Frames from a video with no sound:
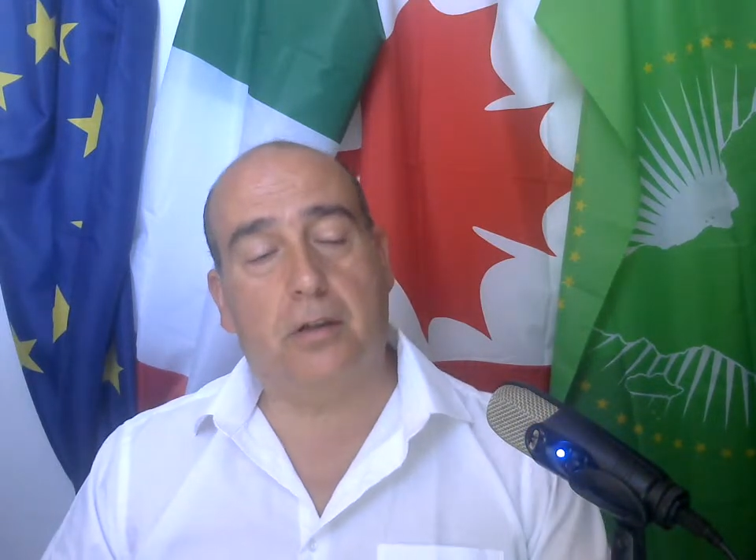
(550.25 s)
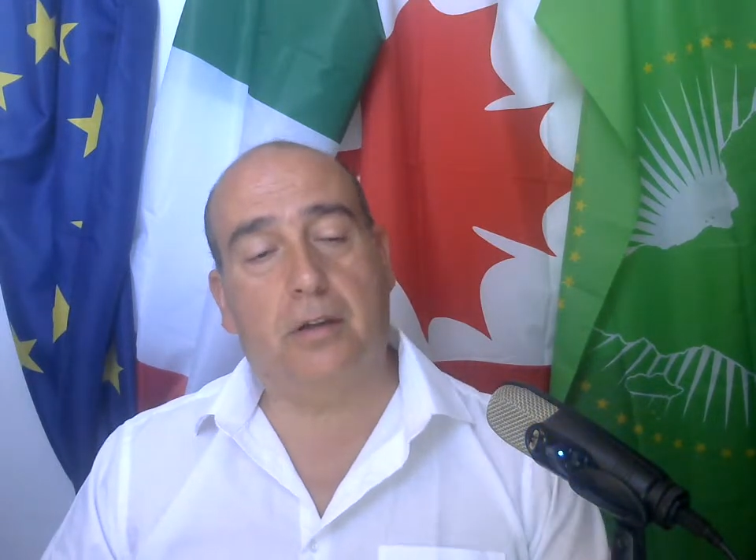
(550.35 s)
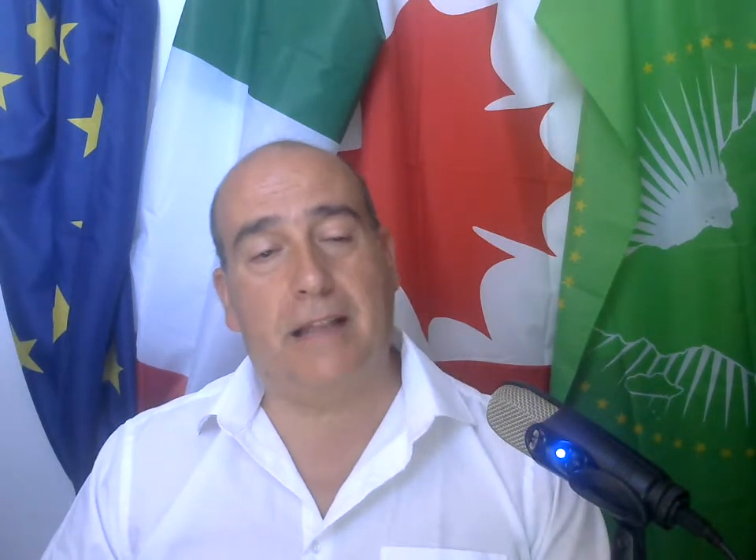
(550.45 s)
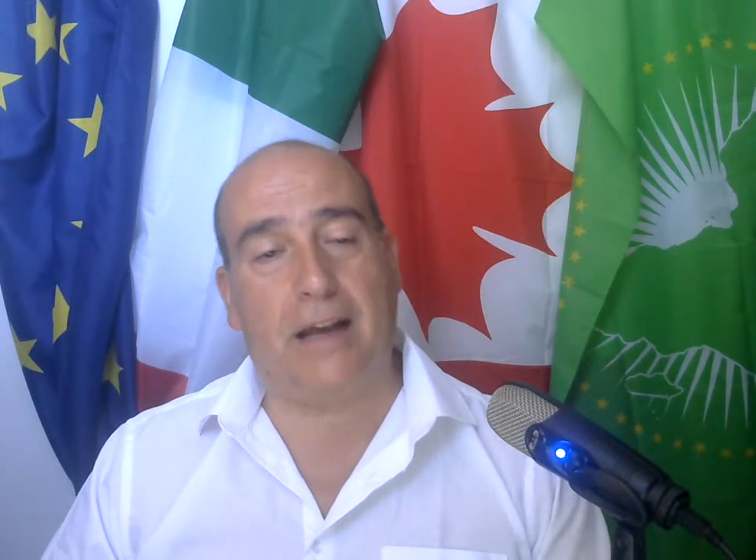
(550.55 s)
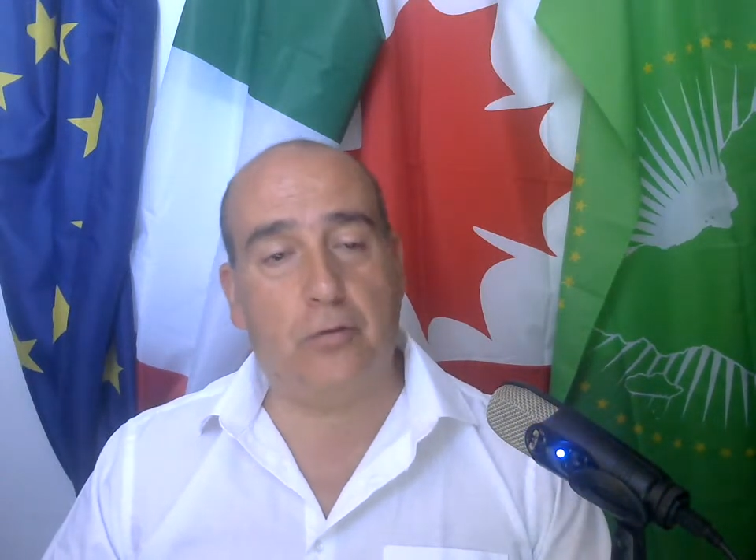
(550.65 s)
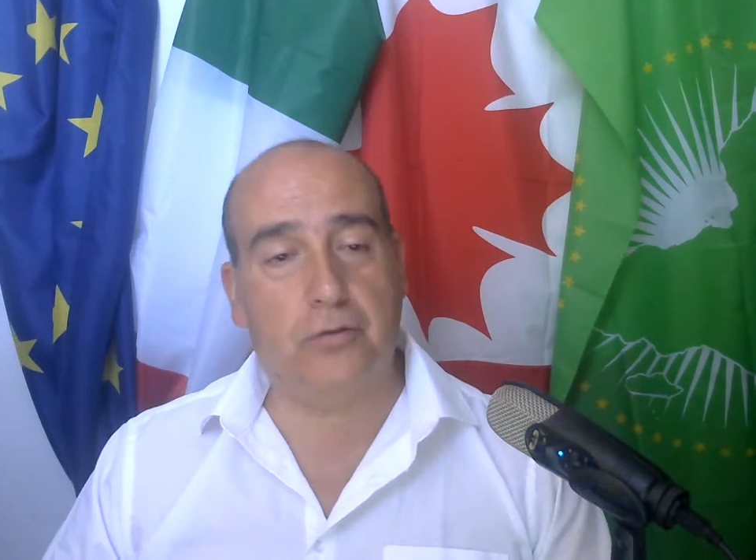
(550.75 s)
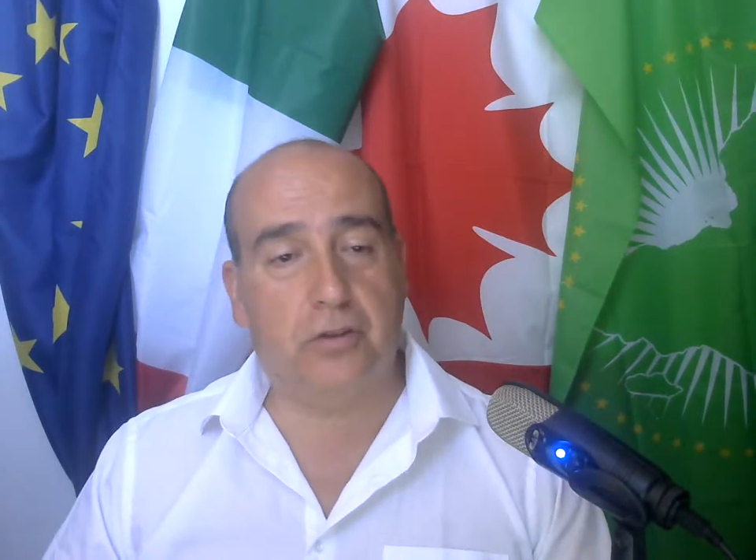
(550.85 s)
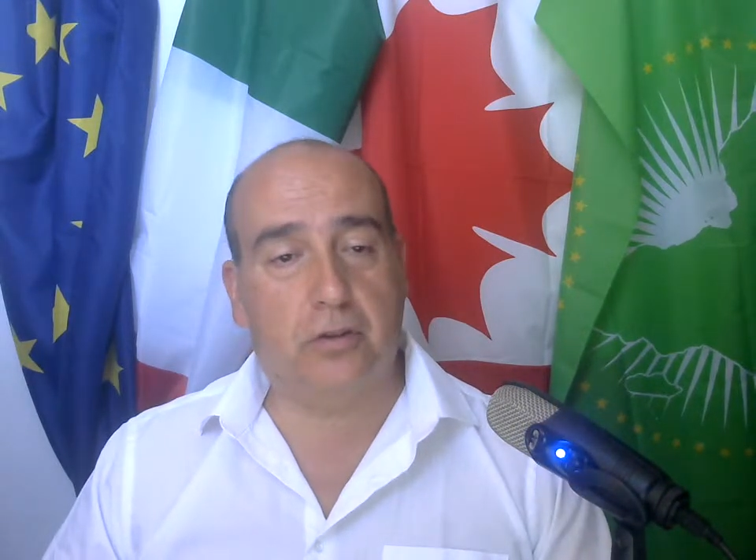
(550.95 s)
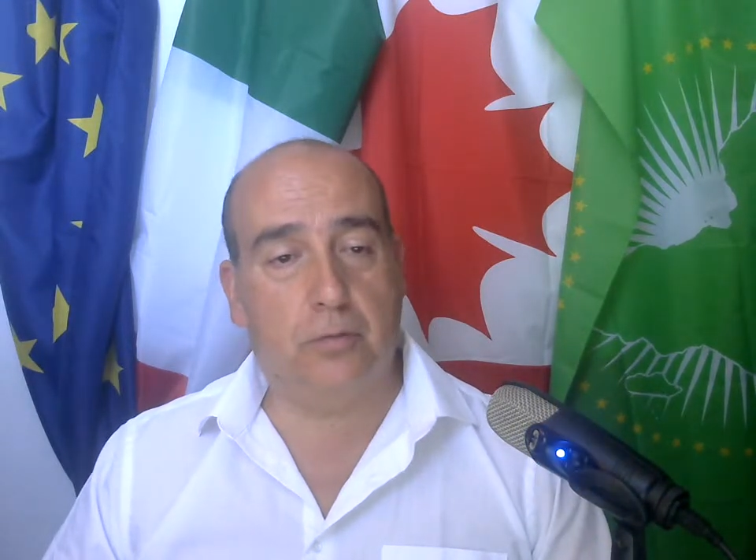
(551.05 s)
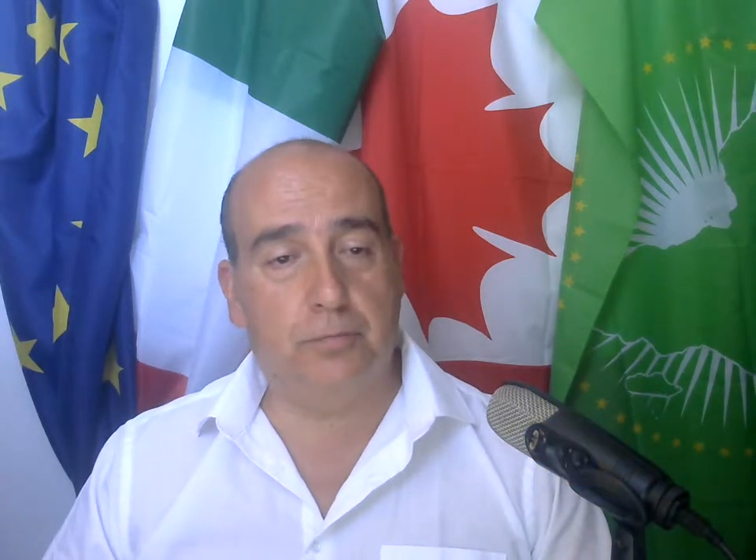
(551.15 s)
cloud
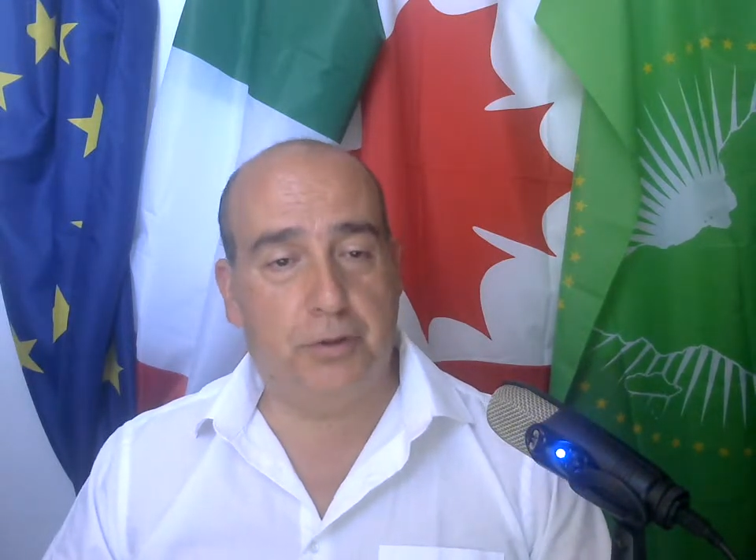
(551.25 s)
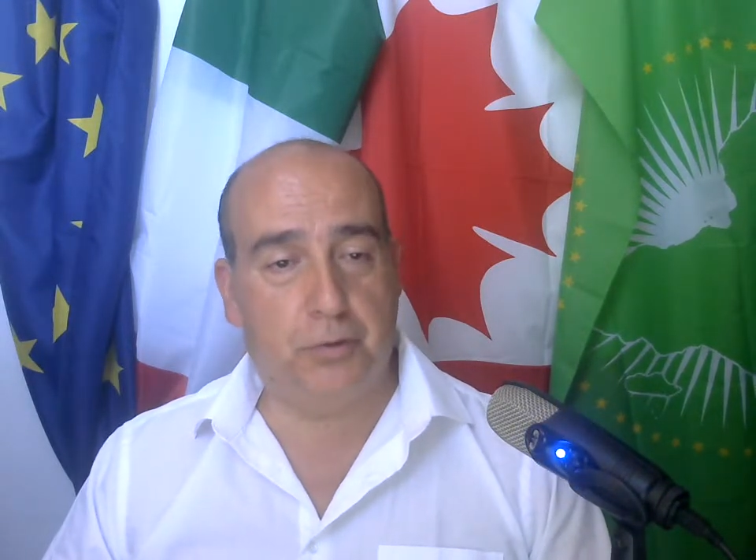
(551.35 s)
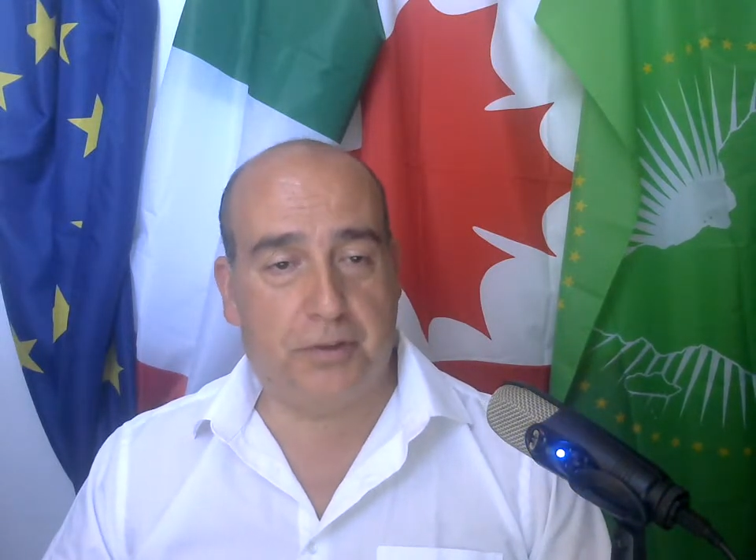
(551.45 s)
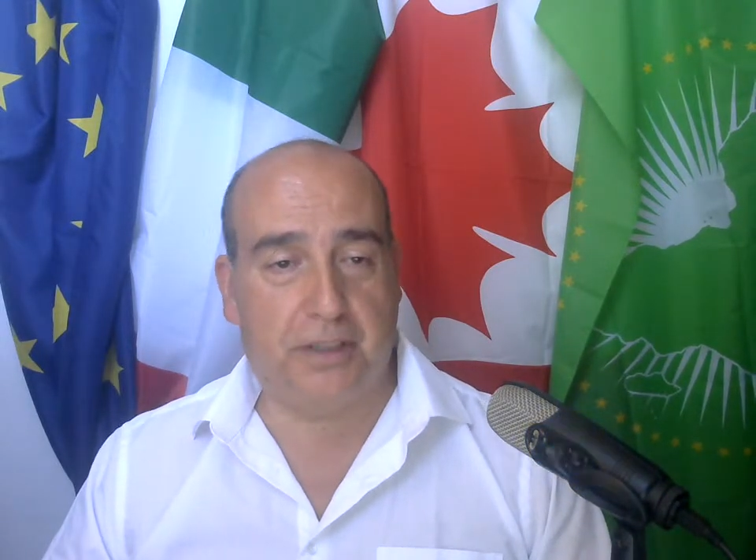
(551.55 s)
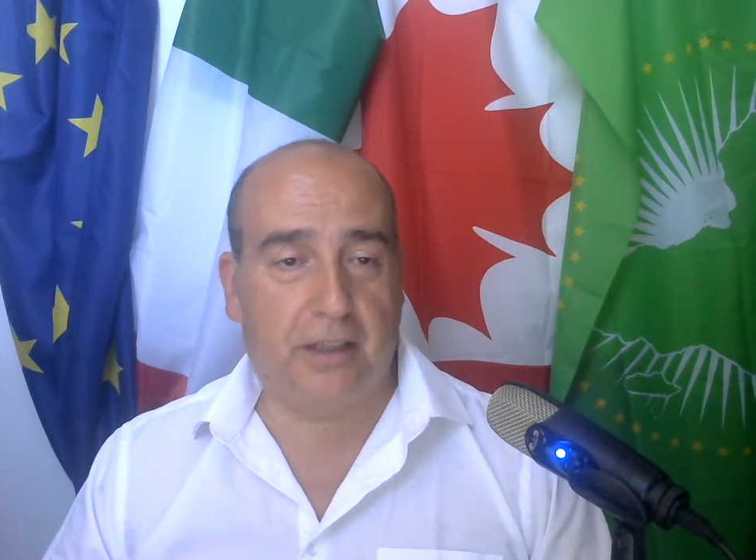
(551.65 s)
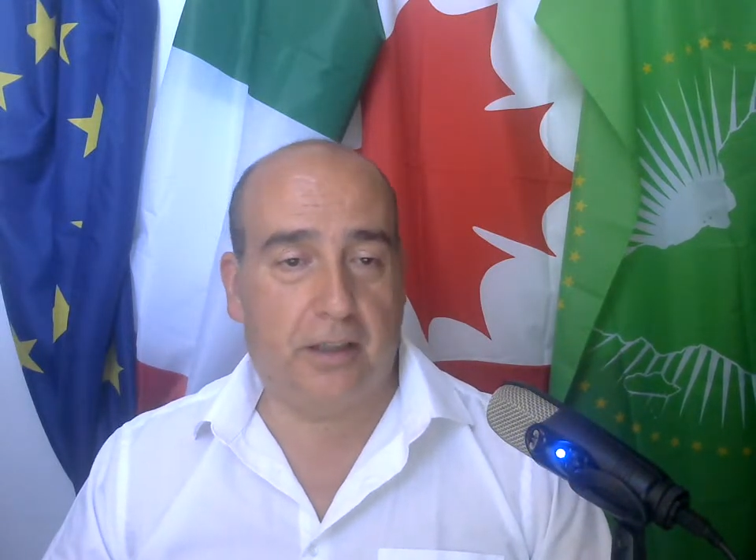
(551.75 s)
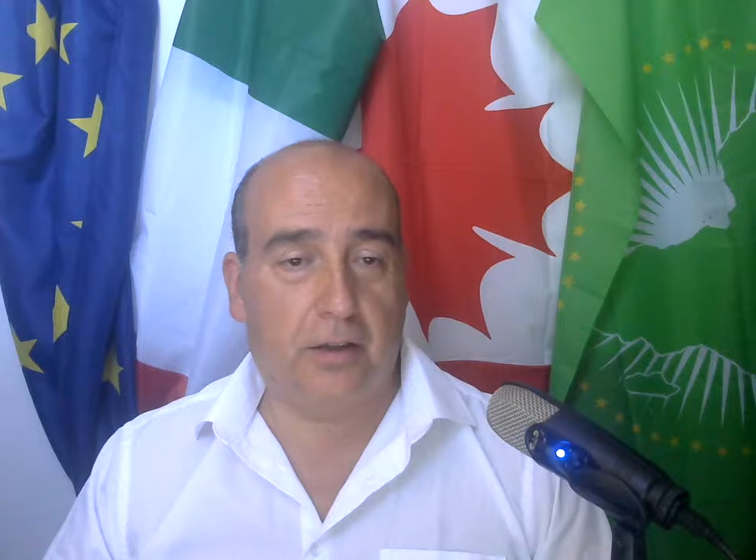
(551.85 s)
computing.